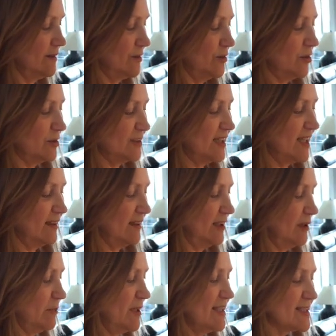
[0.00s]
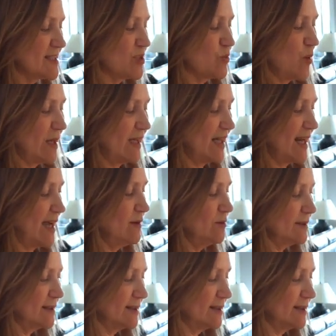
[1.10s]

cook down a little bit, sweat it out.